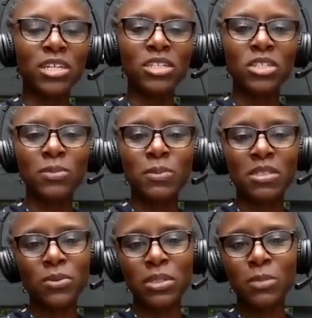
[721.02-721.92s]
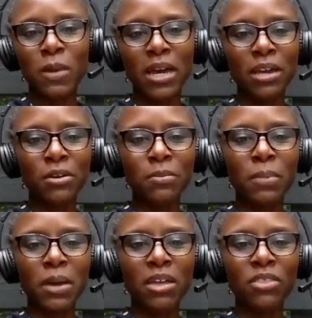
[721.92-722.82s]
and just been so inspired
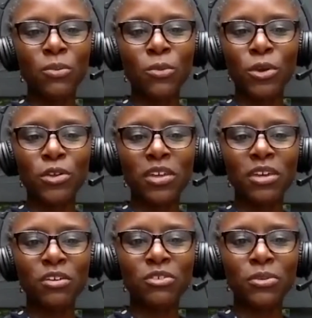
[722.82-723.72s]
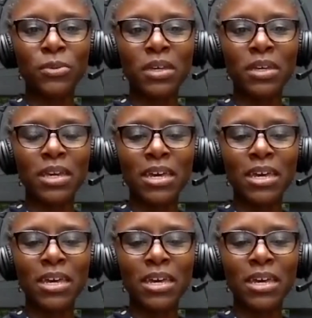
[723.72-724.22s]
by the work that you're doing.